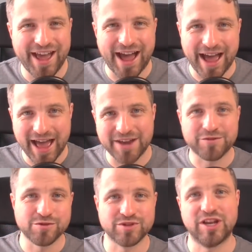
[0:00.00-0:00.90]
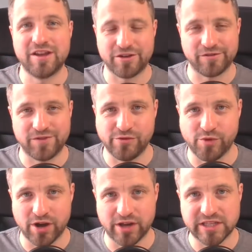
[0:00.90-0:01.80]
And of course, I learnt a few
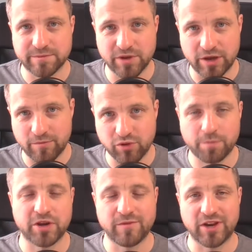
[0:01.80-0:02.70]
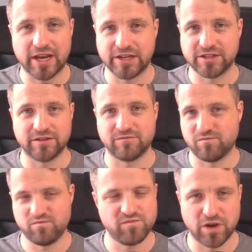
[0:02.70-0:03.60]
words, but proper communication,
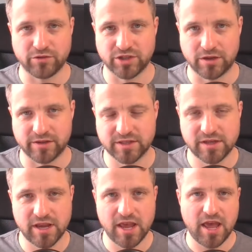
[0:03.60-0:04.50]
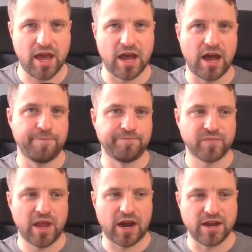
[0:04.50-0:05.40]
no chance. Uh,
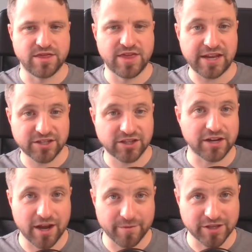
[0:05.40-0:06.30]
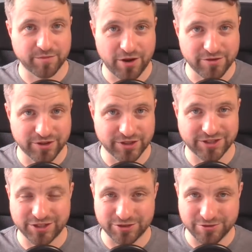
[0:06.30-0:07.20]
I then started coming to
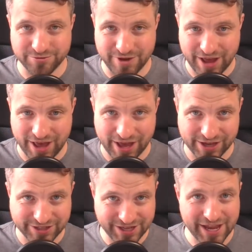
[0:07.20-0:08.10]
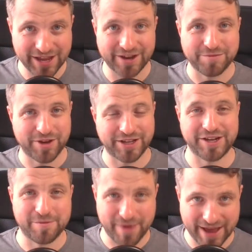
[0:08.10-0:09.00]
Poland to uh, sing. I played
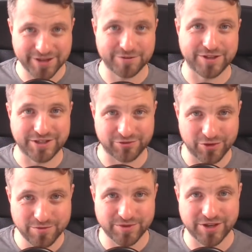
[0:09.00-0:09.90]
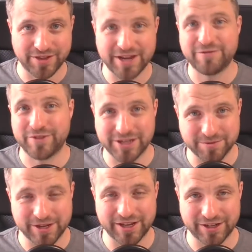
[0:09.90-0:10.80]
in a band with this group, so they didn't really
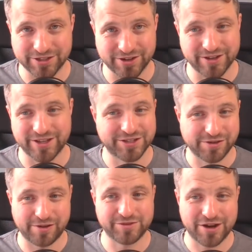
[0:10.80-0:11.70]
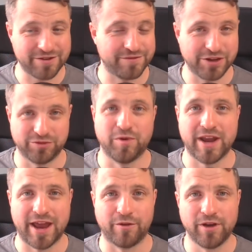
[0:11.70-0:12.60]
speak English either. So I was kind of the odd
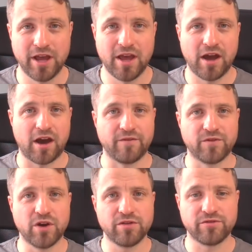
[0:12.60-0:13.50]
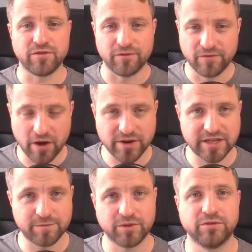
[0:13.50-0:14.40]
one out. I've gone through the very
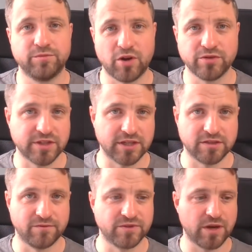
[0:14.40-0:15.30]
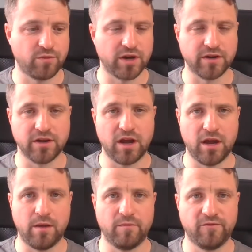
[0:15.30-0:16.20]
typical process of someone
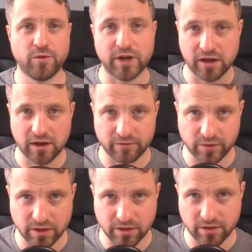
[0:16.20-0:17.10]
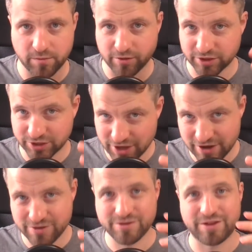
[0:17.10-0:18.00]
um, falling in love with a Polish
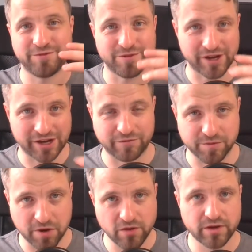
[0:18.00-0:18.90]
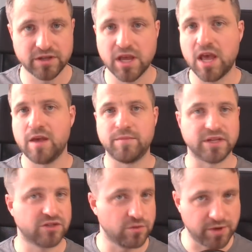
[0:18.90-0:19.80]
girl, then falling in love with Poland,
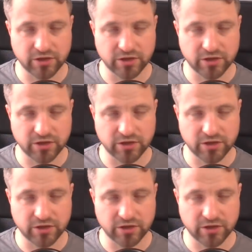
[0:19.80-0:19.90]
being super